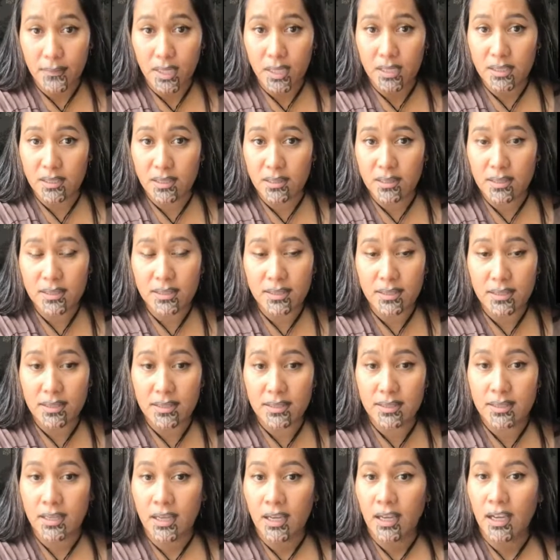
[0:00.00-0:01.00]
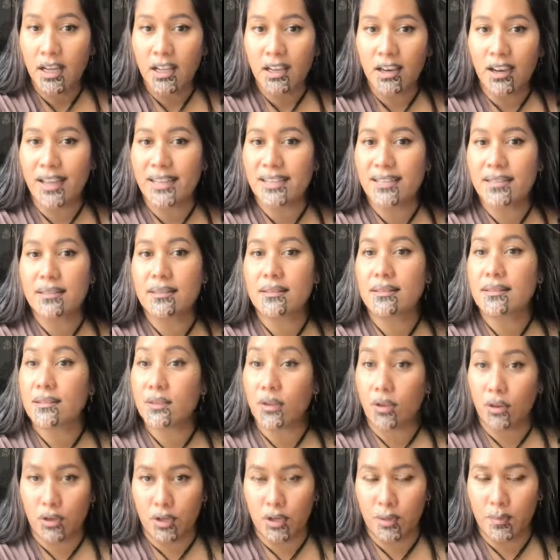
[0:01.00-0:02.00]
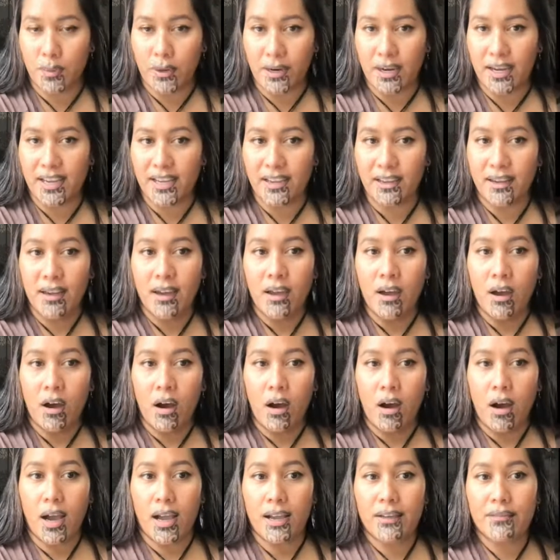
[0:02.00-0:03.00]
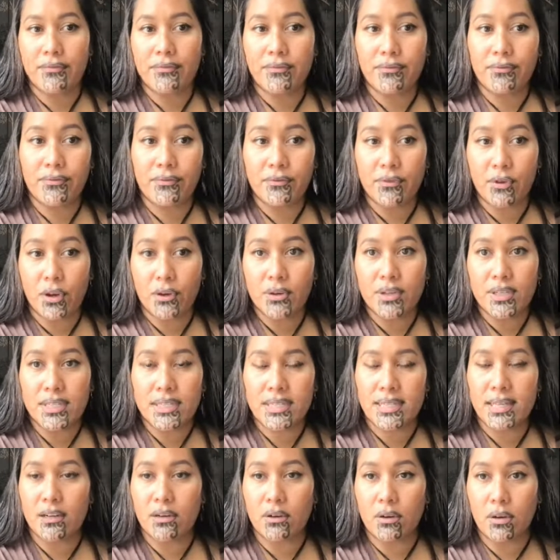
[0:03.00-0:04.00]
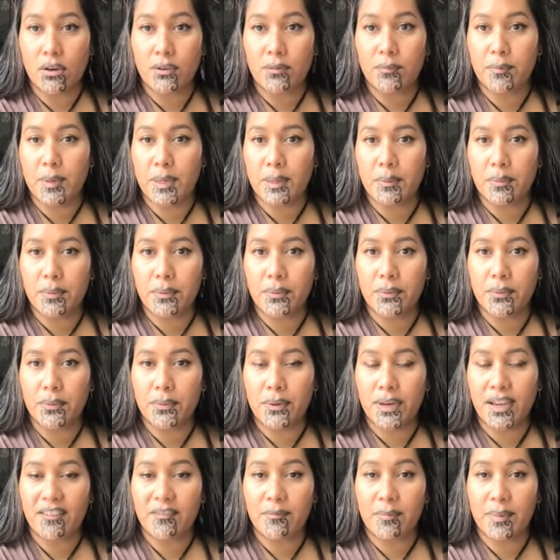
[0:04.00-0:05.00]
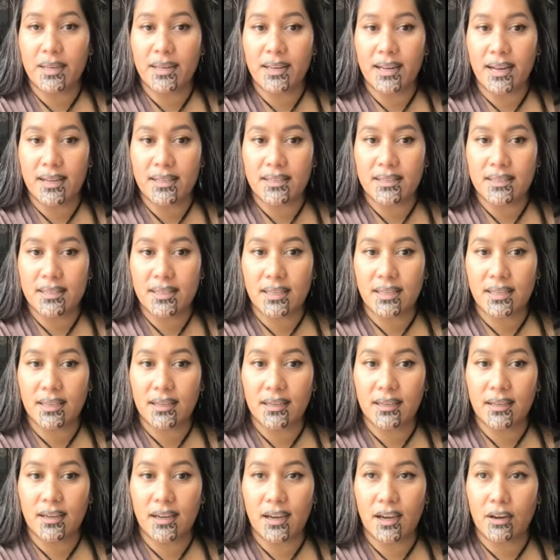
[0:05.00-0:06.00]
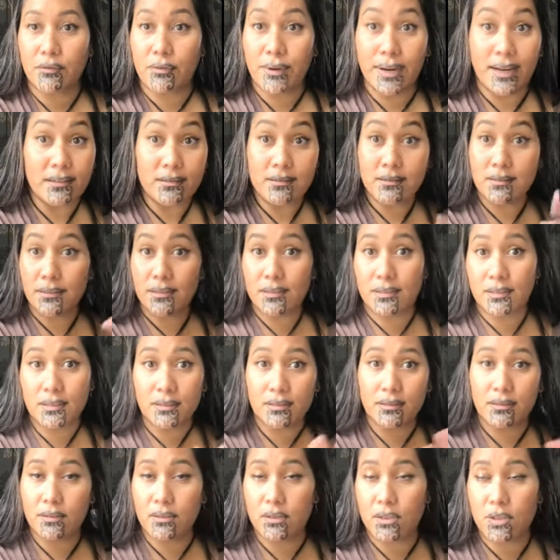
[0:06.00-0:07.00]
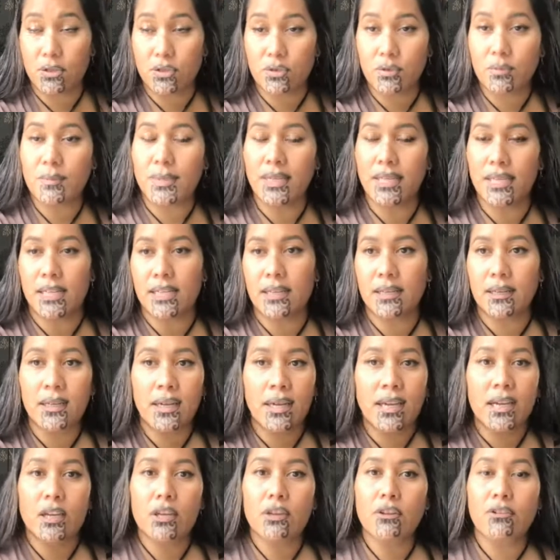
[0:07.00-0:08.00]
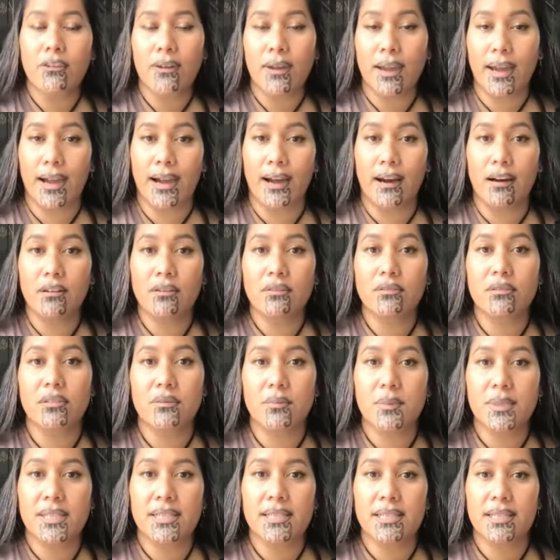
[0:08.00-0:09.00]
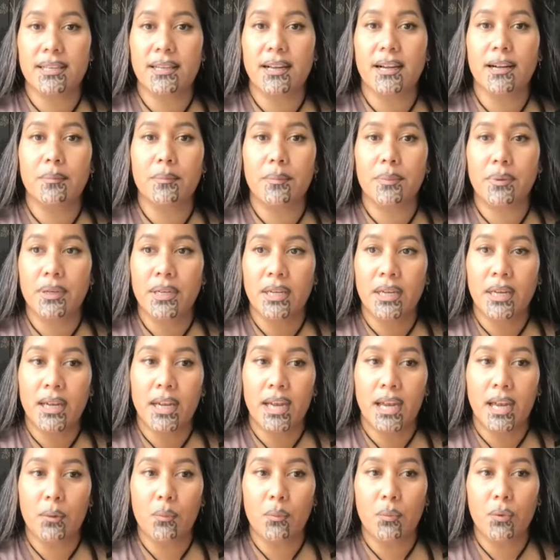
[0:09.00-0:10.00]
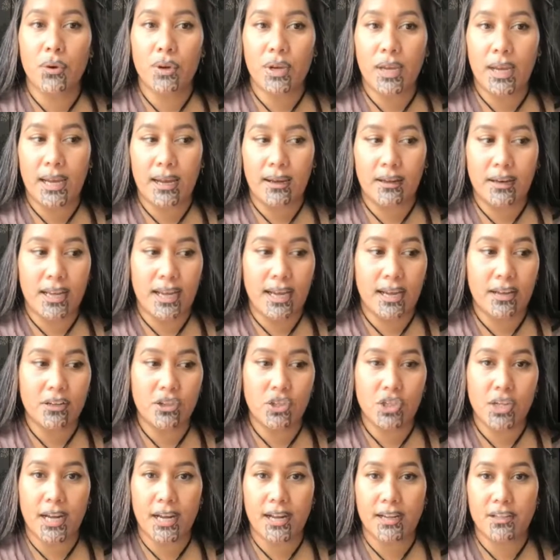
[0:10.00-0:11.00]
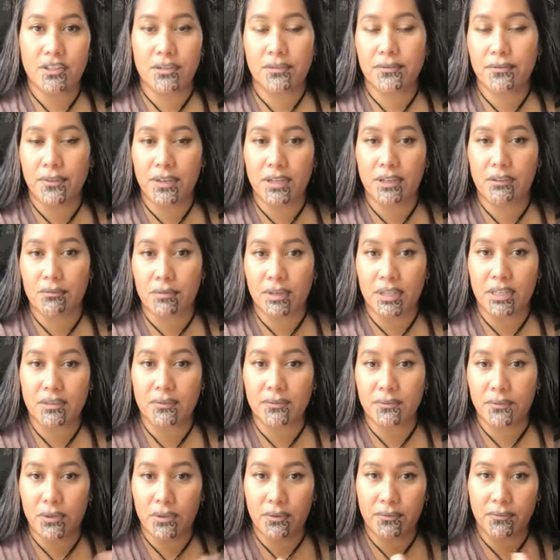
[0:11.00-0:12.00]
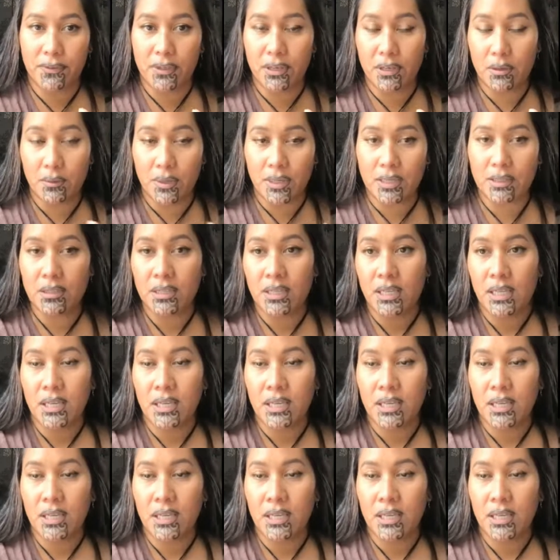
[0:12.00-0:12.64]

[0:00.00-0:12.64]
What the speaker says: So this is License to Occupy. I've noticed that a lot of people have been asking around social media, how do we set up and work out how to charge a fair rent for the whenua?